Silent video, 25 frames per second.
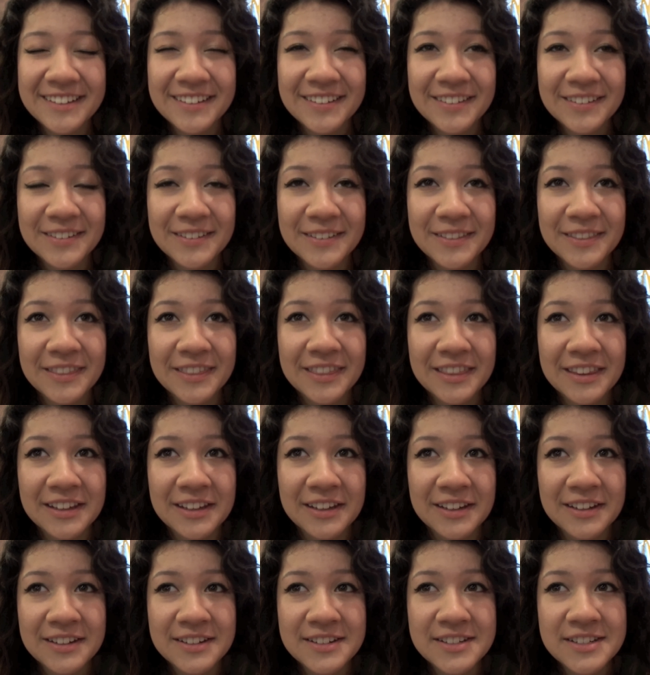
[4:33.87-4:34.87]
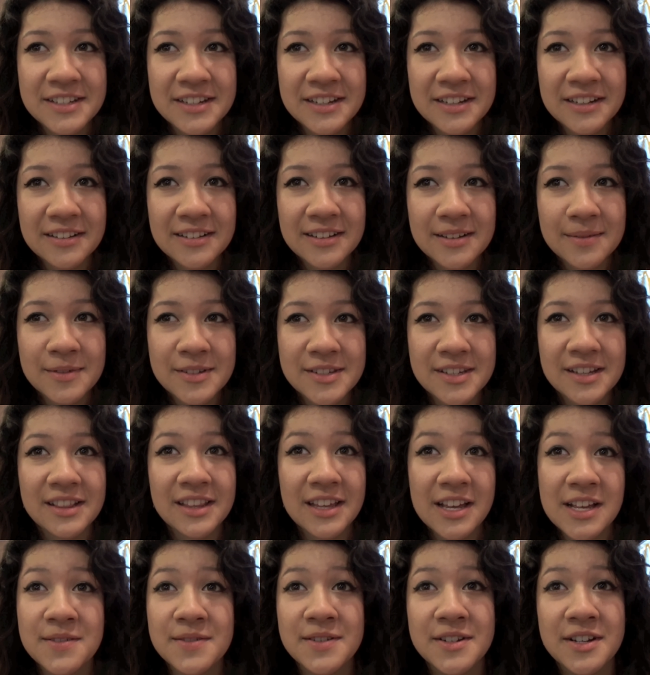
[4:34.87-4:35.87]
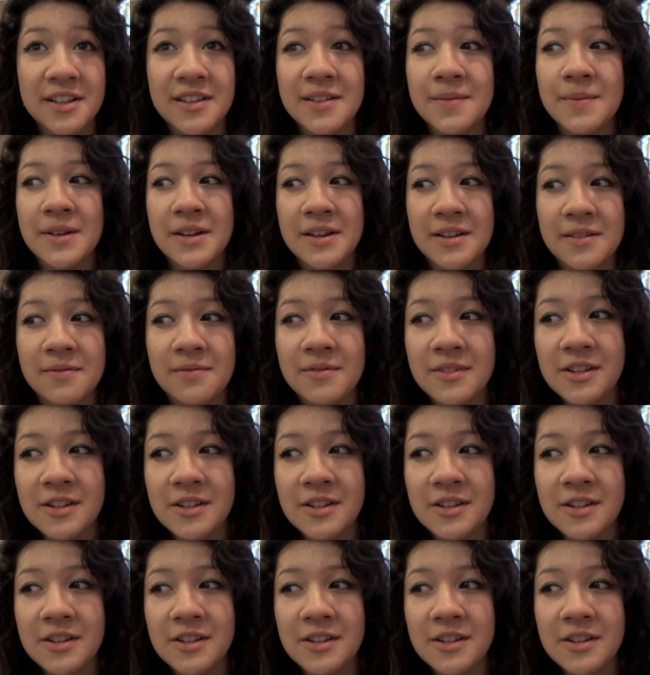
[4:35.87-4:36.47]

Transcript: On the teen club. I was like, thanks for telling me to,